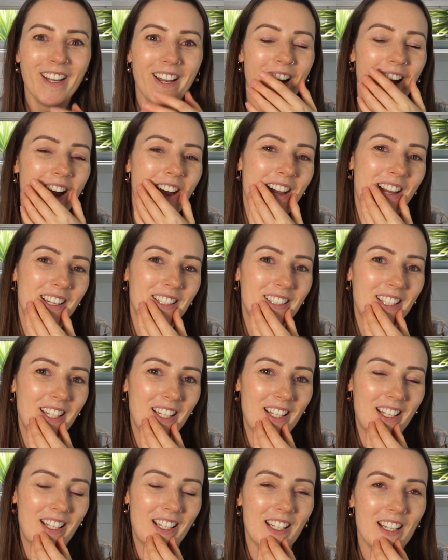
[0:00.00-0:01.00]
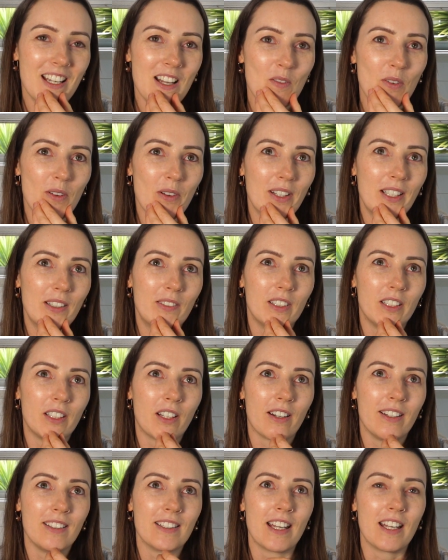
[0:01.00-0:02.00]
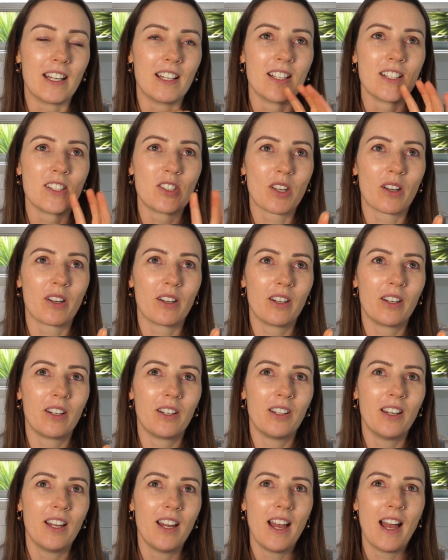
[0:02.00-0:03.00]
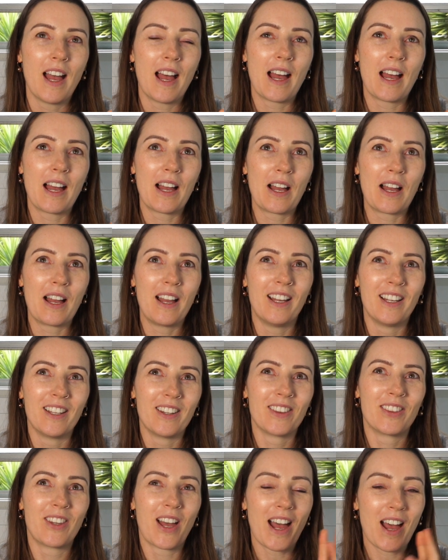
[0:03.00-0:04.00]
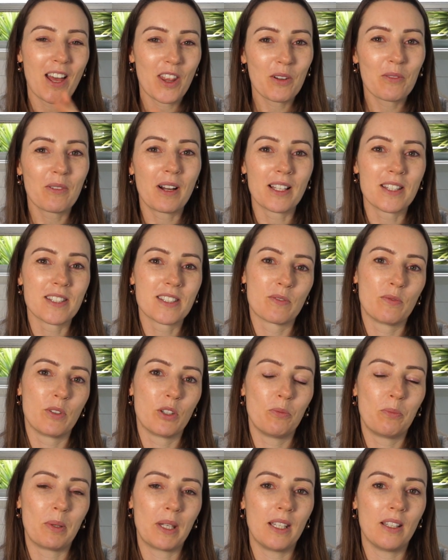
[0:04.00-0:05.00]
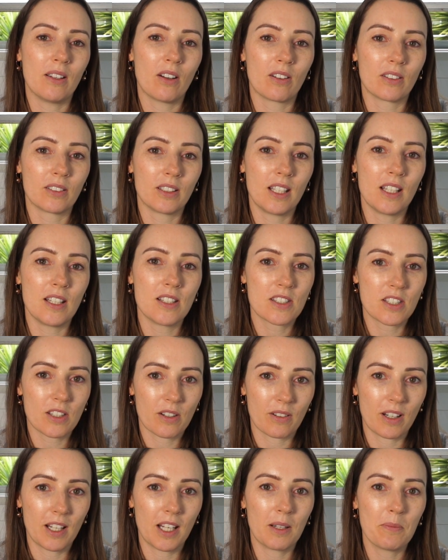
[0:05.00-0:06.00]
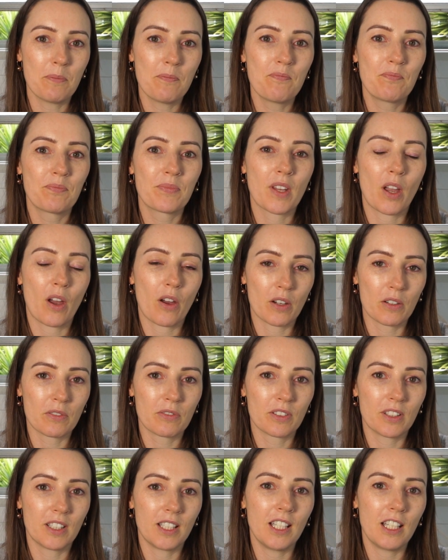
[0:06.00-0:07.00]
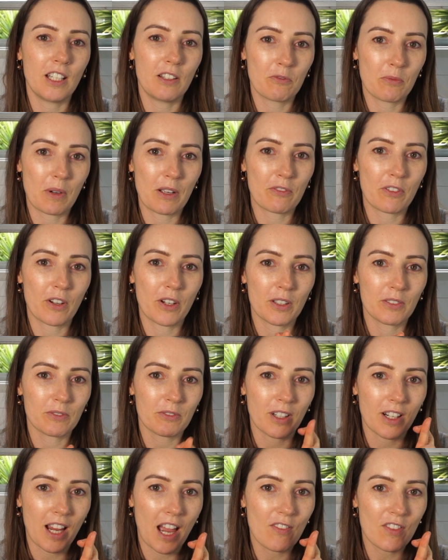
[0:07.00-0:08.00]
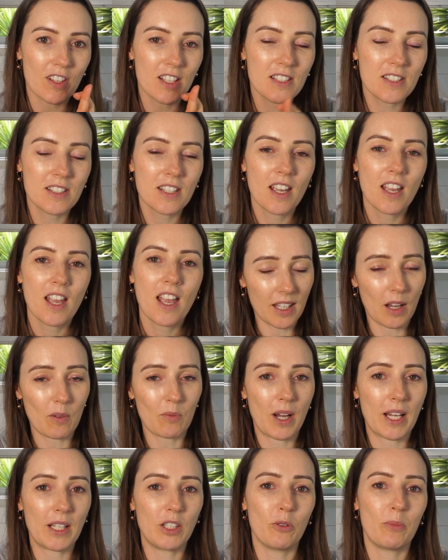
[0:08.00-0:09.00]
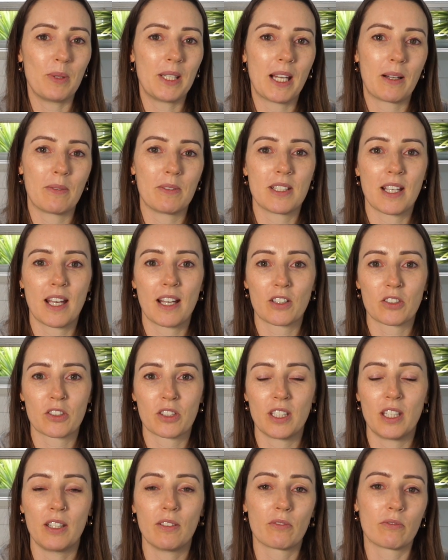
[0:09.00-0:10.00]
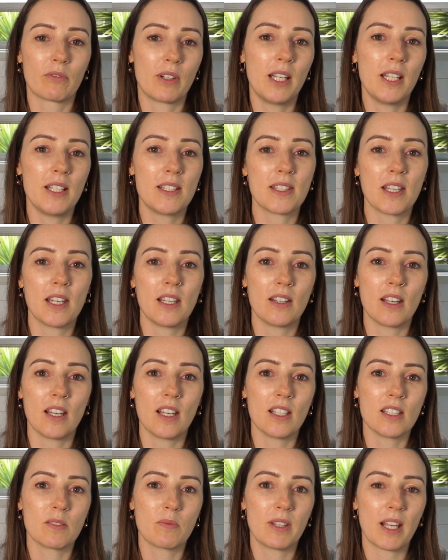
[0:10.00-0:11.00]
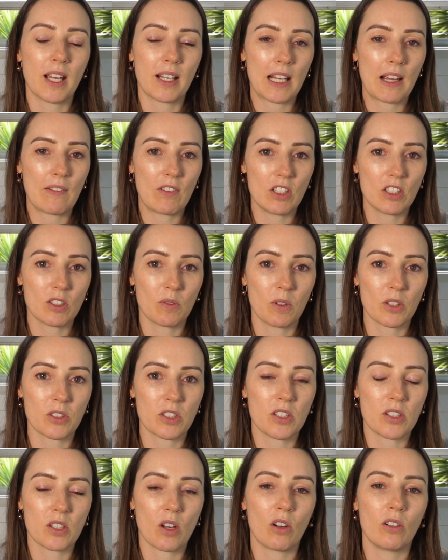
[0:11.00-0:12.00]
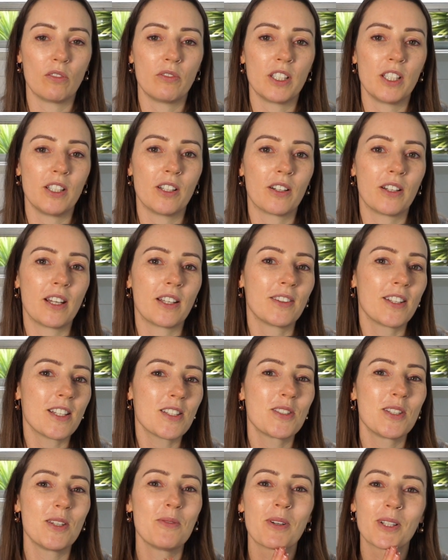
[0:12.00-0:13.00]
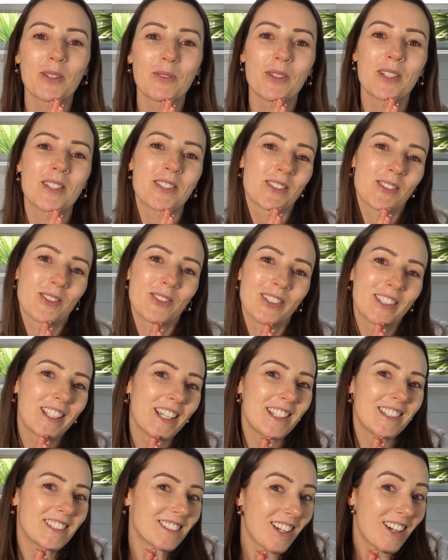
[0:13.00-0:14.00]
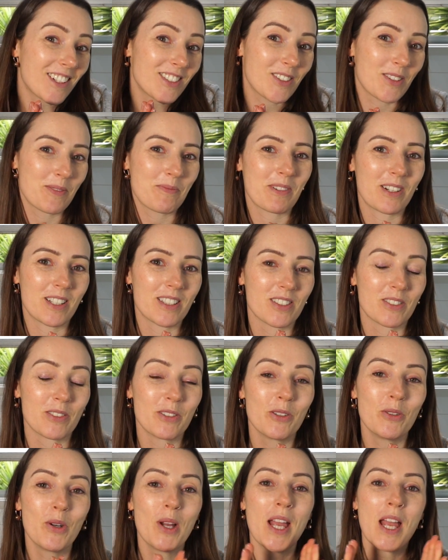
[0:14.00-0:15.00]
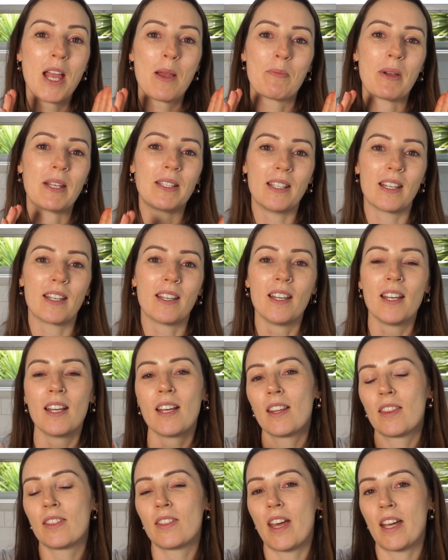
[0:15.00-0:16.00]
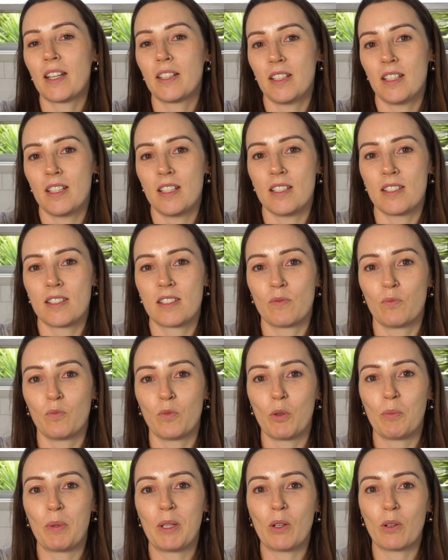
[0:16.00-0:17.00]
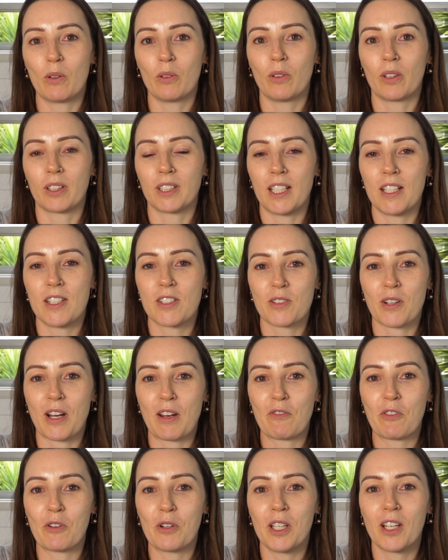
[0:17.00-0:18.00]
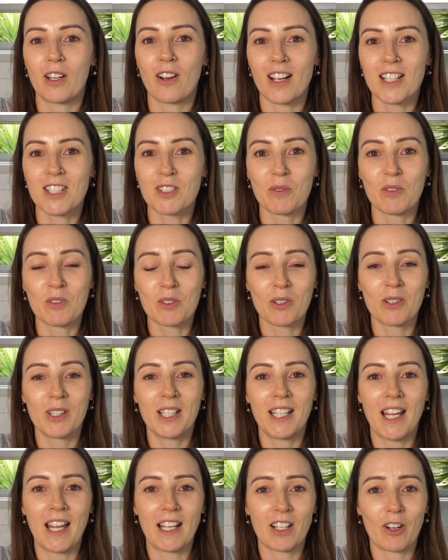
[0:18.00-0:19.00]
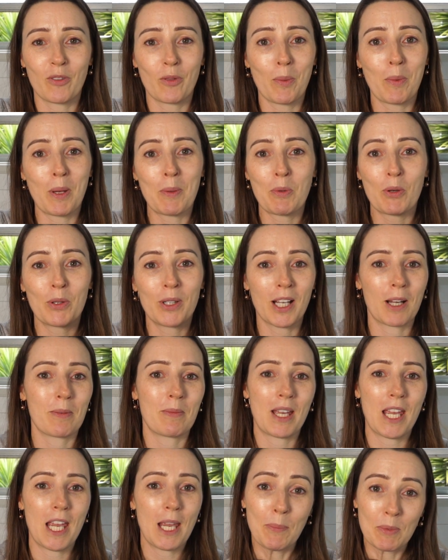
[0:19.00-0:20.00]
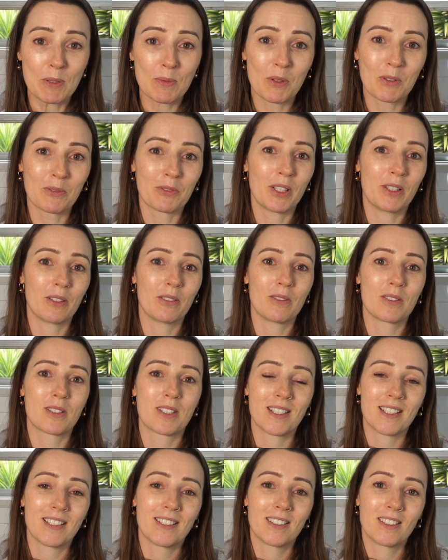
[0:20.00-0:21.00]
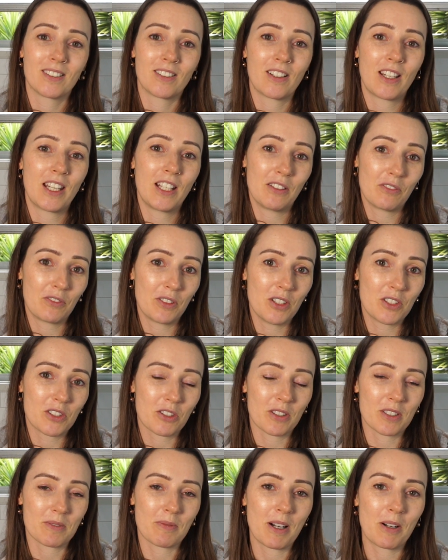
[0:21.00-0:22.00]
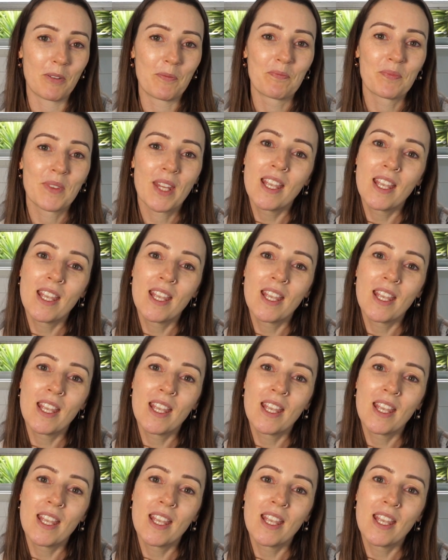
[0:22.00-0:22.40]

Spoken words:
Yeah, we won't even go there. So the other ones will be on Instagram. hopefully, if my phone recovers. That way you'll be able to actually re-see these without having to watch this whole video, unless you want to watch it all again, and I don't mind at all. But yeah, that will be all on Instagram for you guys to enjoy, and I will be putting up heaps more reels in the future as well.